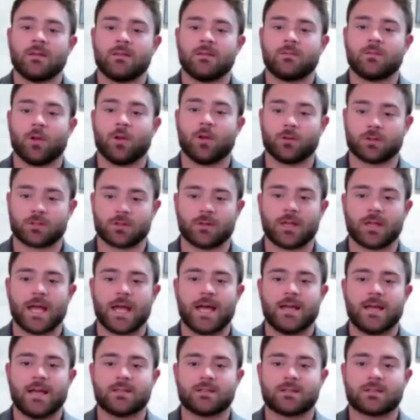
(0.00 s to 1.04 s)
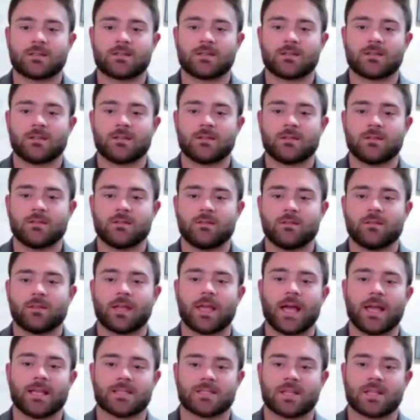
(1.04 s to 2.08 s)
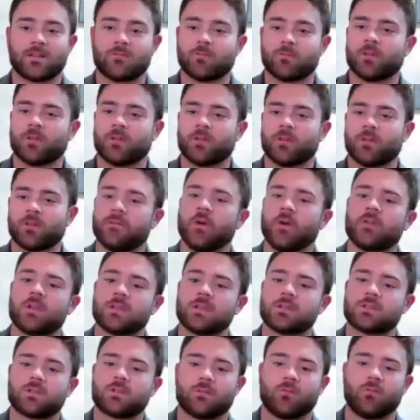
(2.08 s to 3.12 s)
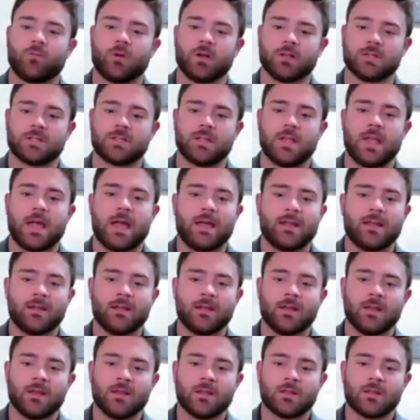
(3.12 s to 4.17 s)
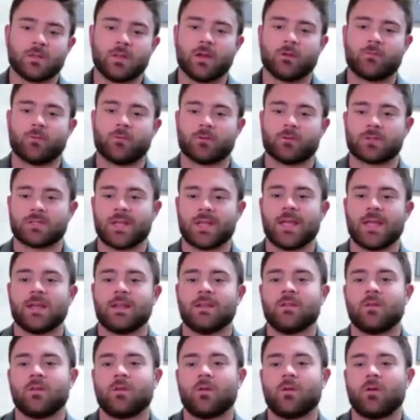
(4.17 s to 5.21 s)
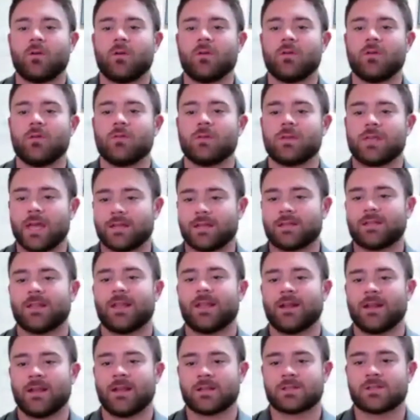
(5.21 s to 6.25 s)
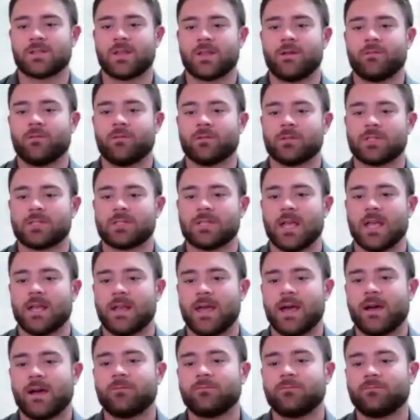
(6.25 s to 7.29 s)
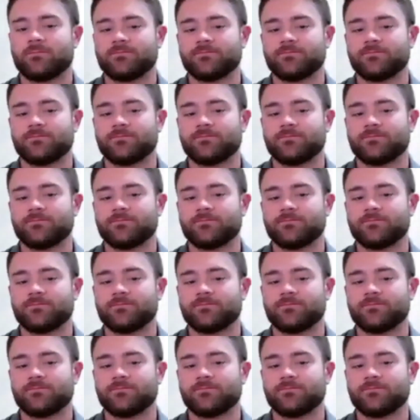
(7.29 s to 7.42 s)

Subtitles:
those are the guys that can really focus are the ones that, like we were saying, get to that next level and stand out.